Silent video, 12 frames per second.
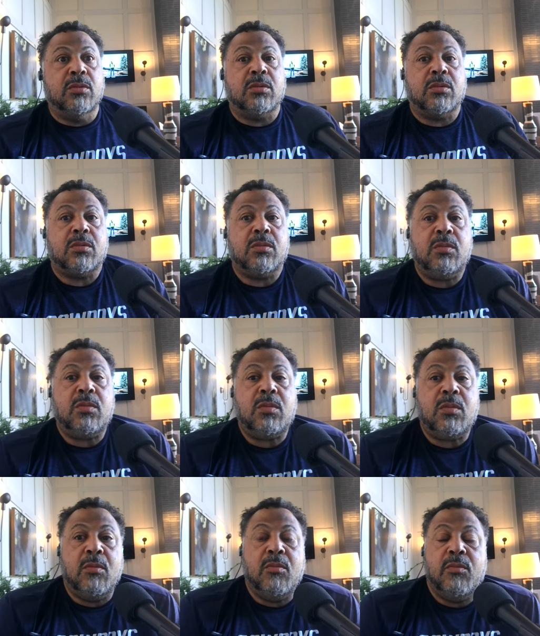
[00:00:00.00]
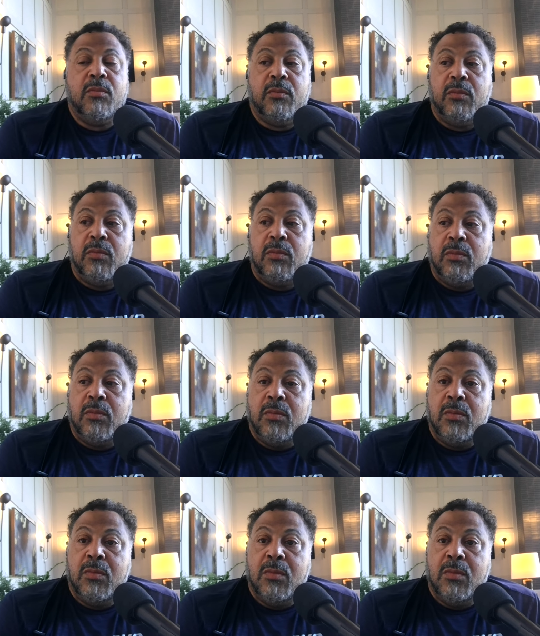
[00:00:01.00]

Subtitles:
(silence)